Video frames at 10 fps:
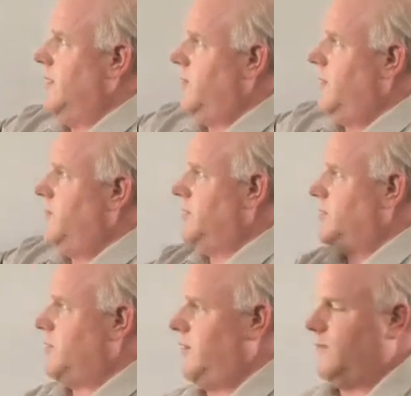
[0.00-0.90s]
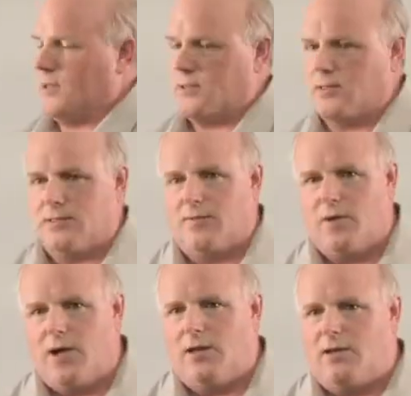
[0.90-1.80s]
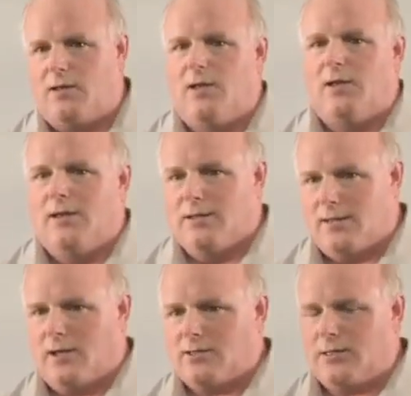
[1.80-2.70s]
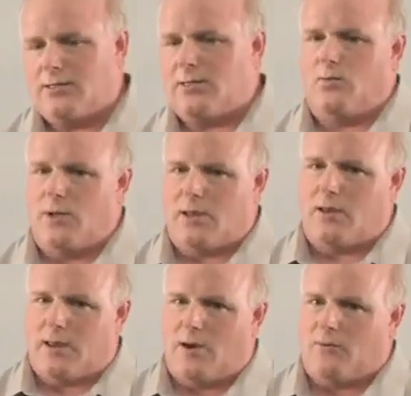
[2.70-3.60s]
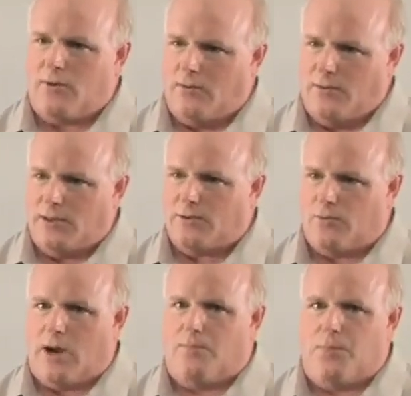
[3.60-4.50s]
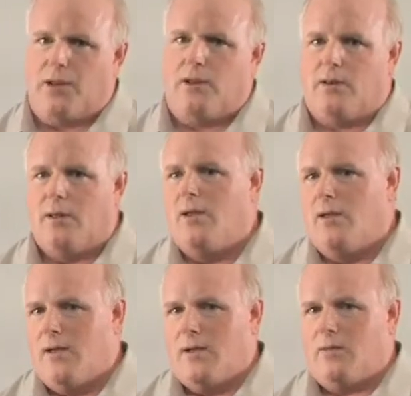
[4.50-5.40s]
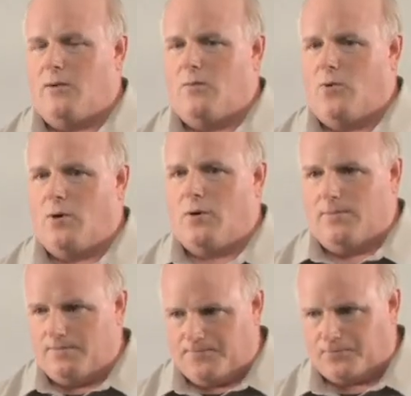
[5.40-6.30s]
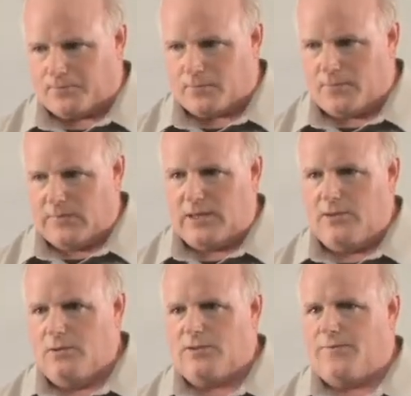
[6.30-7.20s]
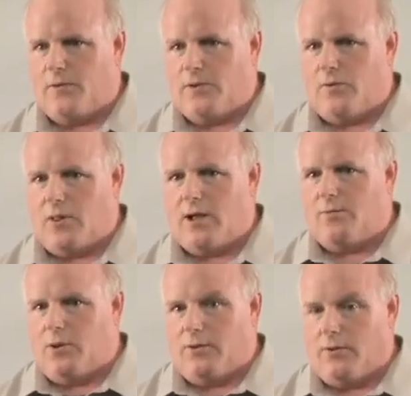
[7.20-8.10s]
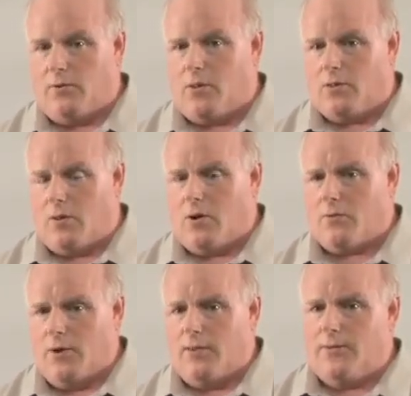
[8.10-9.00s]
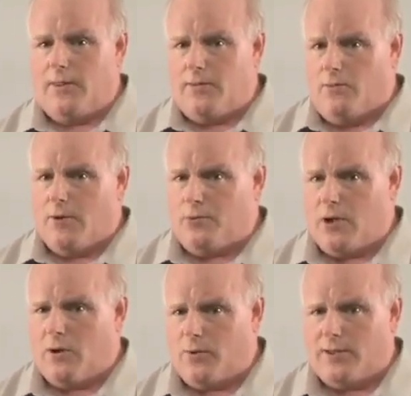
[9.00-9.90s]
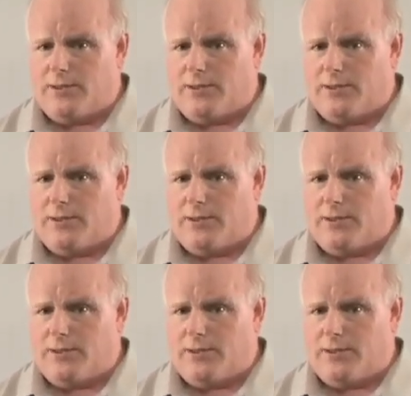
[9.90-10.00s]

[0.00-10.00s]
The administrative distance of 90 tells us that we can count on this route being a little more useful and reliable in the long run than the RIP route we'd